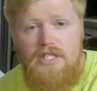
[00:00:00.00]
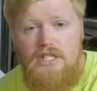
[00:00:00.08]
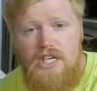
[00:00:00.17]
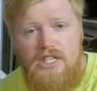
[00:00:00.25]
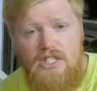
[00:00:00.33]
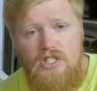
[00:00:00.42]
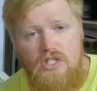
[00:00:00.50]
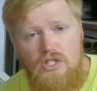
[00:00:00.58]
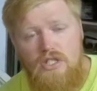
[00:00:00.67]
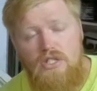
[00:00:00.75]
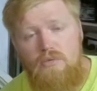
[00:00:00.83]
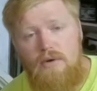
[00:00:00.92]
You guys can
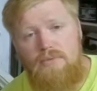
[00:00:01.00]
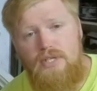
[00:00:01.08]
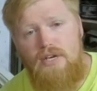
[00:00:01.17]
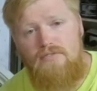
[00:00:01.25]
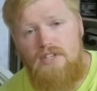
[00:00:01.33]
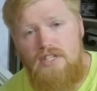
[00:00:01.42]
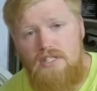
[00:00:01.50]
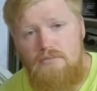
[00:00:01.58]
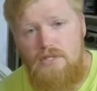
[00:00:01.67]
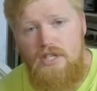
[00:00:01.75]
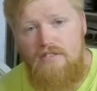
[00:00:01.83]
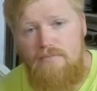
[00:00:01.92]
search their website if you need some
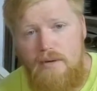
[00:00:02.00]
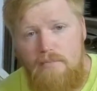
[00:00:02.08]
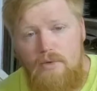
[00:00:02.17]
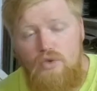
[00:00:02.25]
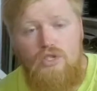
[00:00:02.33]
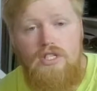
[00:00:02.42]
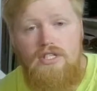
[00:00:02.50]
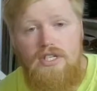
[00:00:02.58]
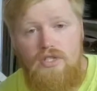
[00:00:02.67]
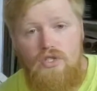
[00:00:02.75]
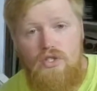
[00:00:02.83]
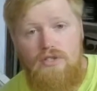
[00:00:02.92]
stuff, but most of these
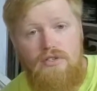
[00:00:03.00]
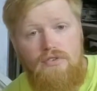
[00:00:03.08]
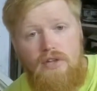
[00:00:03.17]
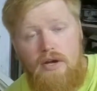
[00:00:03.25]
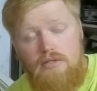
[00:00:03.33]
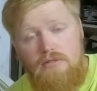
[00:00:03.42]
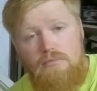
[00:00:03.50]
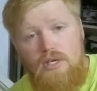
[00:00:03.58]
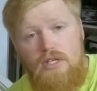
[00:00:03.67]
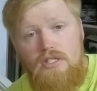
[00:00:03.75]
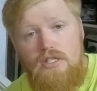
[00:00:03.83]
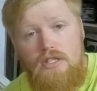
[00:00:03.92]
things are under
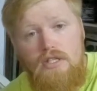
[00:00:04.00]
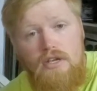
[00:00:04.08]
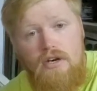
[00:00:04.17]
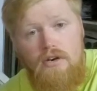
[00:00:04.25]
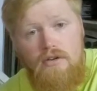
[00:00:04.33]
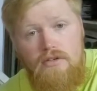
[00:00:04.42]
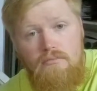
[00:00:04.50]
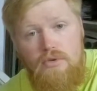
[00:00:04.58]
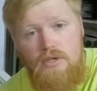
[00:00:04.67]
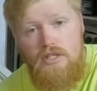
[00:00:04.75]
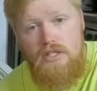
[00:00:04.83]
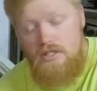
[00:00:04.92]
$1,000 and they're
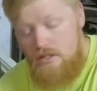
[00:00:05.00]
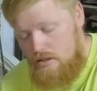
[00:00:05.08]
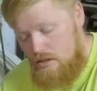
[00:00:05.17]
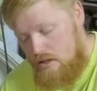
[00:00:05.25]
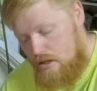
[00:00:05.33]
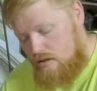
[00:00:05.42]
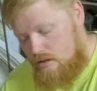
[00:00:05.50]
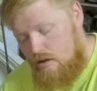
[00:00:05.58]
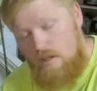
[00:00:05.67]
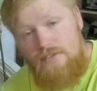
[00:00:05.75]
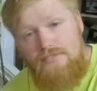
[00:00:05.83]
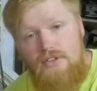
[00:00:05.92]
pretty decent. I'll
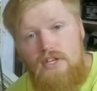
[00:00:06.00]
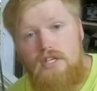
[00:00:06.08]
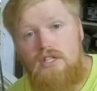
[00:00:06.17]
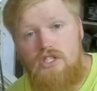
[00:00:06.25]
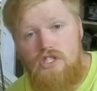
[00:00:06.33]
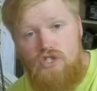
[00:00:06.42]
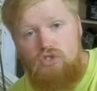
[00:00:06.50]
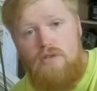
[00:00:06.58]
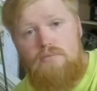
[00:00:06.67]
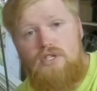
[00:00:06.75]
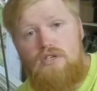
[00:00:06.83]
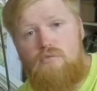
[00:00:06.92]
leave a link in the
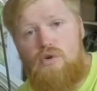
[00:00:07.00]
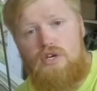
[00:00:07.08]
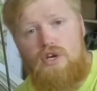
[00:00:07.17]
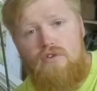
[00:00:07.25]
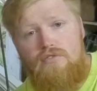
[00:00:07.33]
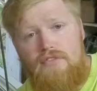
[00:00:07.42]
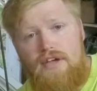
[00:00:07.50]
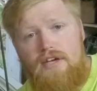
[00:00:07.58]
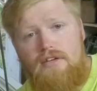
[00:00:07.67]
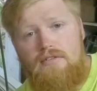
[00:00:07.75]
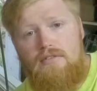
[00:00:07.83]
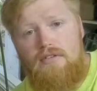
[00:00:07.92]
description of where to go for that,
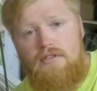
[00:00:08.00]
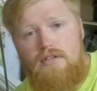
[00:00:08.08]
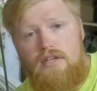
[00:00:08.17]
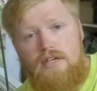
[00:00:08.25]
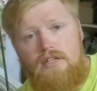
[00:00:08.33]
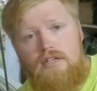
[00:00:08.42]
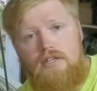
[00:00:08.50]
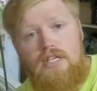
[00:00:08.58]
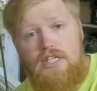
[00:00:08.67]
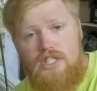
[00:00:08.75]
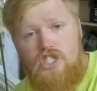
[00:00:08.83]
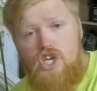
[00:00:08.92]
and you
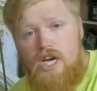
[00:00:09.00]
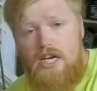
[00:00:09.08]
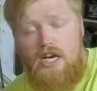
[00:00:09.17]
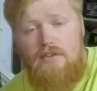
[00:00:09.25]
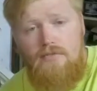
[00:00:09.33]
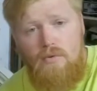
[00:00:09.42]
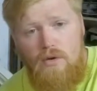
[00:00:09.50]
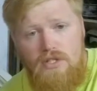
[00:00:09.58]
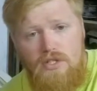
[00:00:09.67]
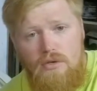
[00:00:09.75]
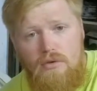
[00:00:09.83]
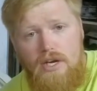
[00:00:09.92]
guys can check it out if you want
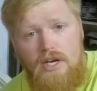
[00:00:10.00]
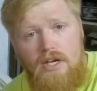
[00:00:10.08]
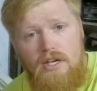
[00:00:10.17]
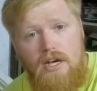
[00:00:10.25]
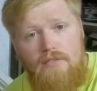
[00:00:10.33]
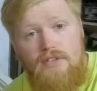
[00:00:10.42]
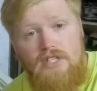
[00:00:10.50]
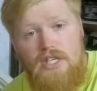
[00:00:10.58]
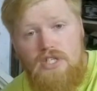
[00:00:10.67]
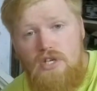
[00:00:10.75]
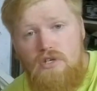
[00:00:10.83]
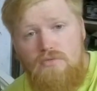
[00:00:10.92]
to. And this
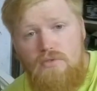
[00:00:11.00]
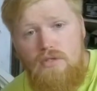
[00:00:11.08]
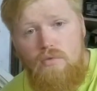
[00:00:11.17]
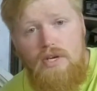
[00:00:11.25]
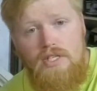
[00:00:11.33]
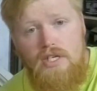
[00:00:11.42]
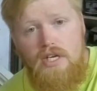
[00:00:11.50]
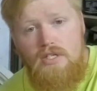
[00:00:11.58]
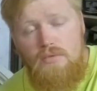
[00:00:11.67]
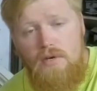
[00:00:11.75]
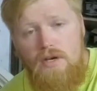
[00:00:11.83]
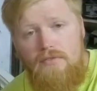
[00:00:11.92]
actually goes for the wastegate
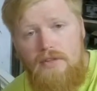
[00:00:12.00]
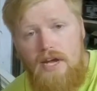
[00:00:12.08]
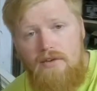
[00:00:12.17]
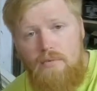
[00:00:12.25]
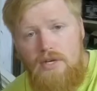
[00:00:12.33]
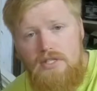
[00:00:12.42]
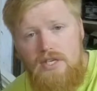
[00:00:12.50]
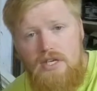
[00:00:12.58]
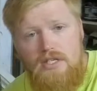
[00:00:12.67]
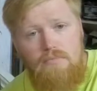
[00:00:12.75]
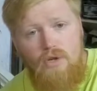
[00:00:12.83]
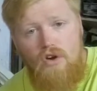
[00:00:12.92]
as well. They have
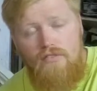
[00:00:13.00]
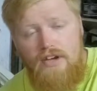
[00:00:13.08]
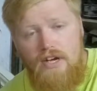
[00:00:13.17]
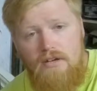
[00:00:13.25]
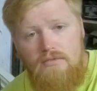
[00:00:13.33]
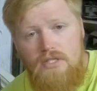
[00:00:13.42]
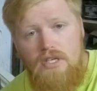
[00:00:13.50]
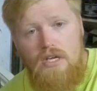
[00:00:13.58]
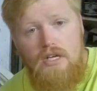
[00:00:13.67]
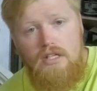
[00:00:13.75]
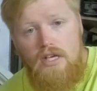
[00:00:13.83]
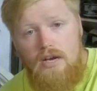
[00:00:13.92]
wastegates, blow-off valves.
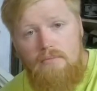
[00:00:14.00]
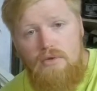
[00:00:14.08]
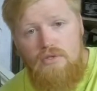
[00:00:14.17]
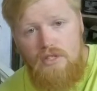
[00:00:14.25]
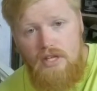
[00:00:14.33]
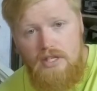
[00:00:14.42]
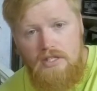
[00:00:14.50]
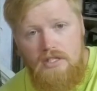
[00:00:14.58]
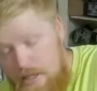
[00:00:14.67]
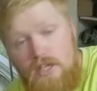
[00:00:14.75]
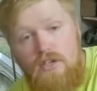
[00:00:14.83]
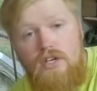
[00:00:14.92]
They got most things
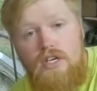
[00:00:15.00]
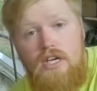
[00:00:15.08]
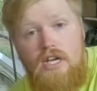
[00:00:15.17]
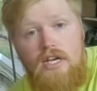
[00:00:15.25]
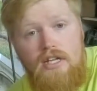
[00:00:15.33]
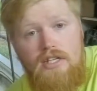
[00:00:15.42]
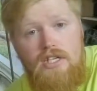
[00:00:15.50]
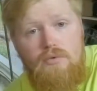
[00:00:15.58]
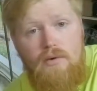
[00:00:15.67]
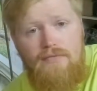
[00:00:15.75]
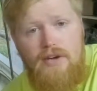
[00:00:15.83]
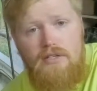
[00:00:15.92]
there. You're going to need at least
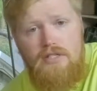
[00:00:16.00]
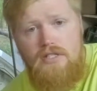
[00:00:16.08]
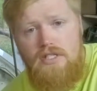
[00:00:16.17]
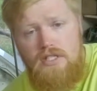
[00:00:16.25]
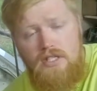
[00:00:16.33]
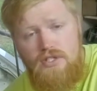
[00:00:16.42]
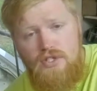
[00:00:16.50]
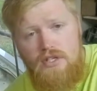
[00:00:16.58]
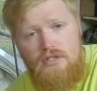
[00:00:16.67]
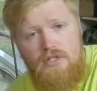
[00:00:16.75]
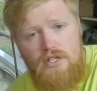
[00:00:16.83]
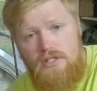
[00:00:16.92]
1,000cc
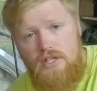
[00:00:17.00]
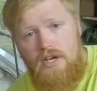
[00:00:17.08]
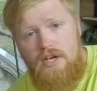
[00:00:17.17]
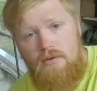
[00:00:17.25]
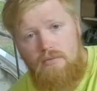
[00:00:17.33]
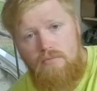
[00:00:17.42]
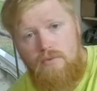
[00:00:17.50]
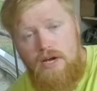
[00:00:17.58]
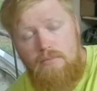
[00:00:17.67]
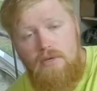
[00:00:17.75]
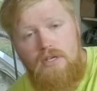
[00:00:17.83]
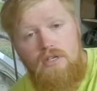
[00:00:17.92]
injectors, as I
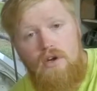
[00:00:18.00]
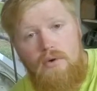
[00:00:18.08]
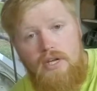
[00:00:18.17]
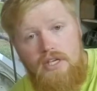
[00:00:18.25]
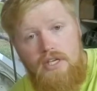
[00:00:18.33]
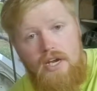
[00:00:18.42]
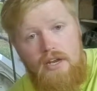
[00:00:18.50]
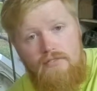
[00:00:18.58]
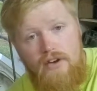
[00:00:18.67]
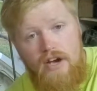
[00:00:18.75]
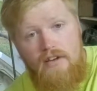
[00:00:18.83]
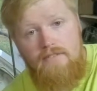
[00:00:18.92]
recommend going
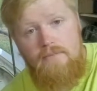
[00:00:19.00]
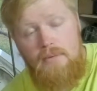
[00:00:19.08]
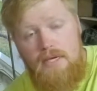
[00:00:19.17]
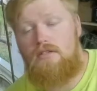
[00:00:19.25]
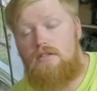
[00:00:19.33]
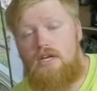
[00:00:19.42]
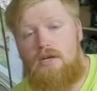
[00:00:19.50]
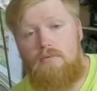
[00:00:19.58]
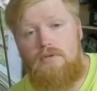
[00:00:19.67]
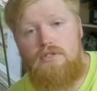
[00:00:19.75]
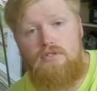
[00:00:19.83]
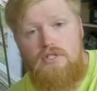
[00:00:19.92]
E85, because it
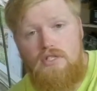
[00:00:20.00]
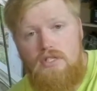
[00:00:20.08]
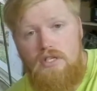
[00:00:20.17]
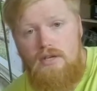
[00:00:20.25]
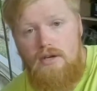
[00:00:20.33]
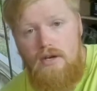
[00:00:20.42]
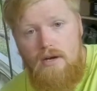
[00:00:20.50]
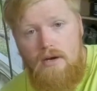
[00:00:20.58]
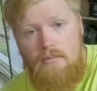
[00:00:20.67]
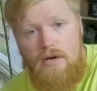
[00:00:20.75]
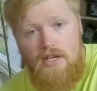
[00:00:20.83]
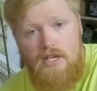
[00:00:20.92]
reduces the
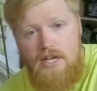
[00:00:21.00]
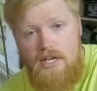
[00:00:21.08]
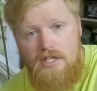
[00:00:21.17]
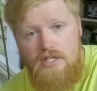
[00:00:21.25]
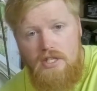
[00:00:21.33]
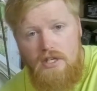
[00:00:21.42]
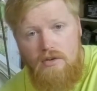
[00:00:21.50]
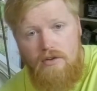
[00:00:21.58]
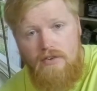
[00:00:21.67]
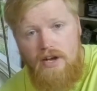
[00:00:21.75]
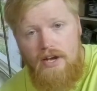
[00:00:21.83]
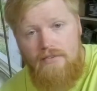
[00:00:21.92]
amount of detonation that you'll
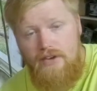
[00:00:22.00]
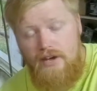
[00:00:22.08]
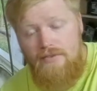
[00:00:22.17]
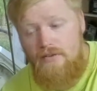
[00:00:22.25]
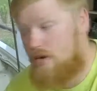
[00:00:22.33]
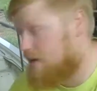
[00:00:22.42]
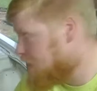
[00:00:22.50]
ever have. I've never had